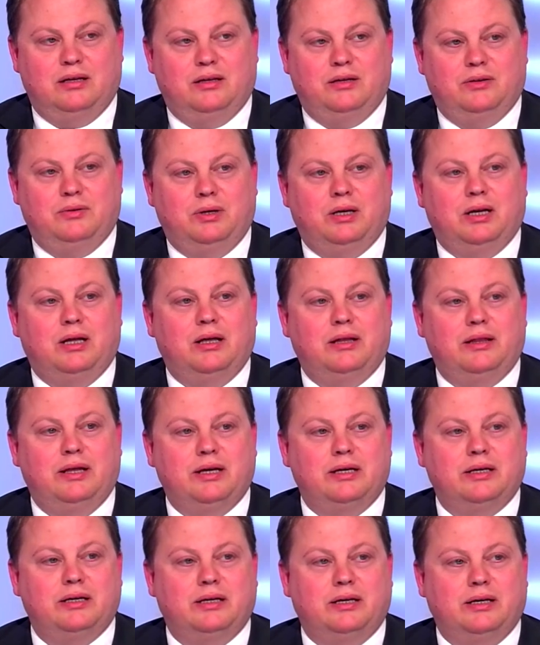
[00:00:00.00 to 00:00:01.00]
Well, I
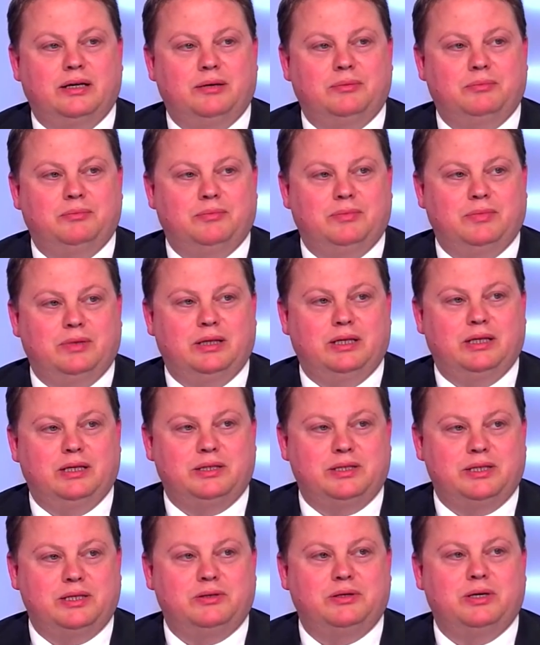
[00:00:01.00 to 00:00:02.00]
think um, the
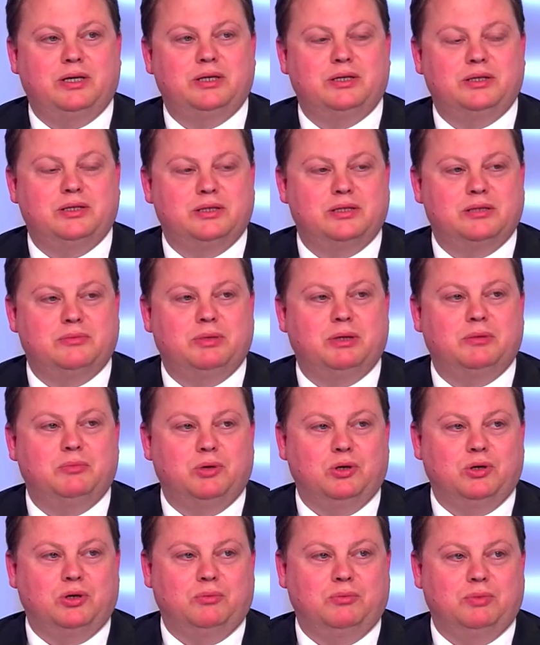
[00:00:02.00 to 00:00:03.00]
situation is a bit
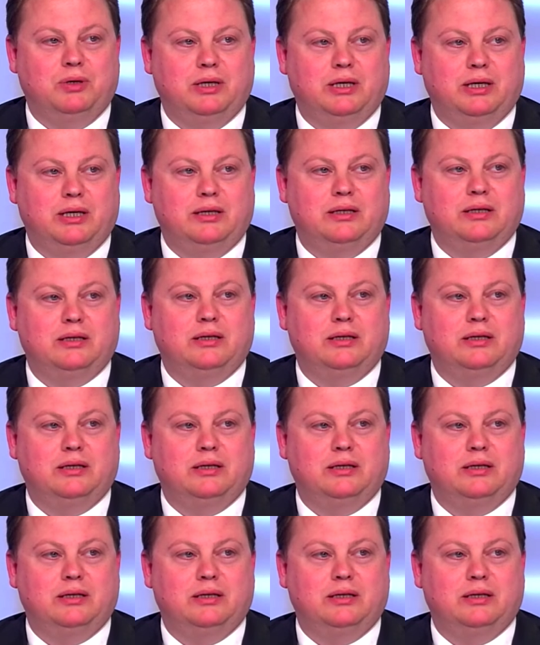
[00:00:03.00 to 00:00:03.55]
more complicated.